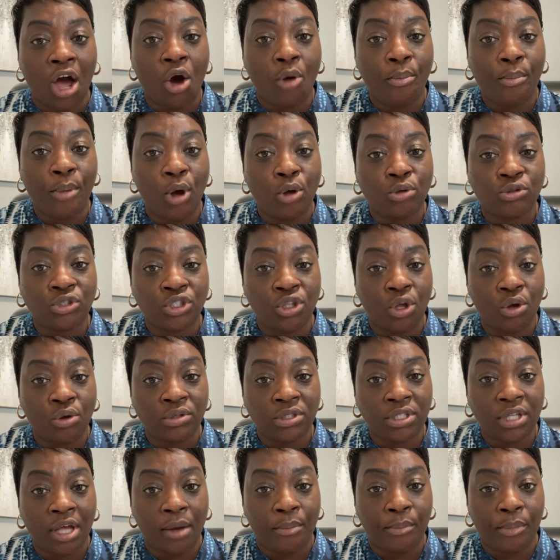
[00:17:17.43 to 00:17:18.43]
I'll post
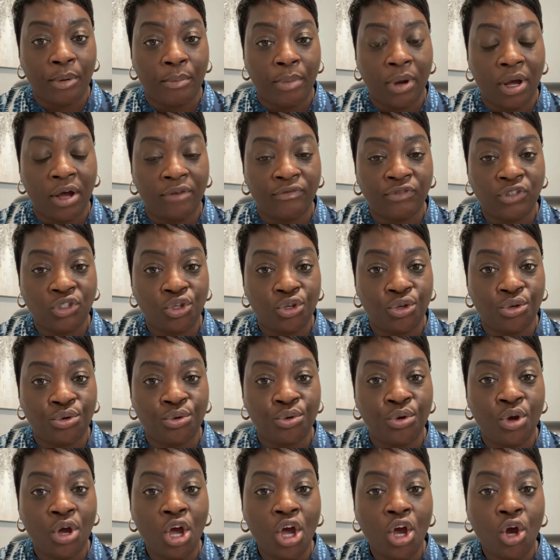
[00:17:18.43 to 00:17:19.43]
those up above
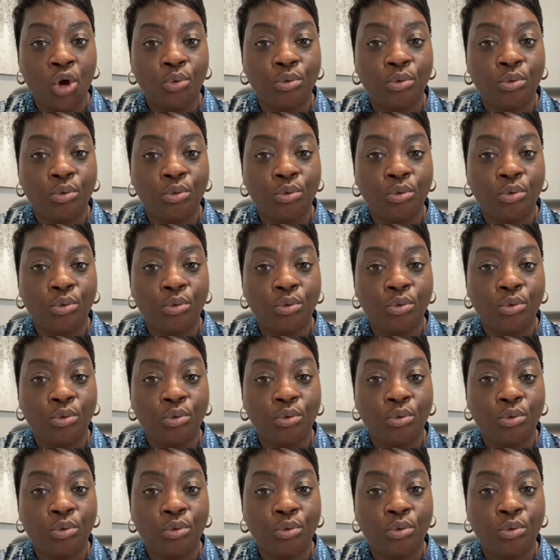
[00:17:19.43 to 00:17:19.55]
too.